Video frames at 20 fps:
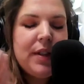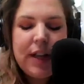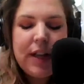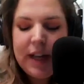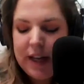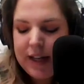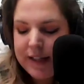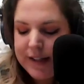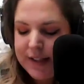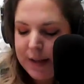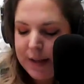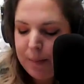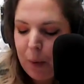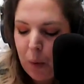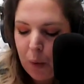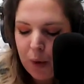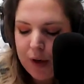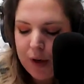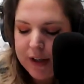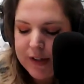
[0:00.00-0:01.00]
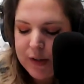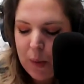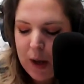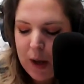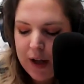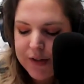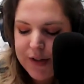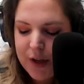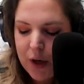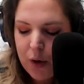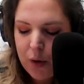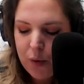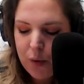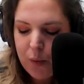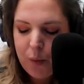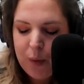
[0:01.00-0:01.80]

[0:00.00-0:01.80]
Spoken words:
is important as well. So,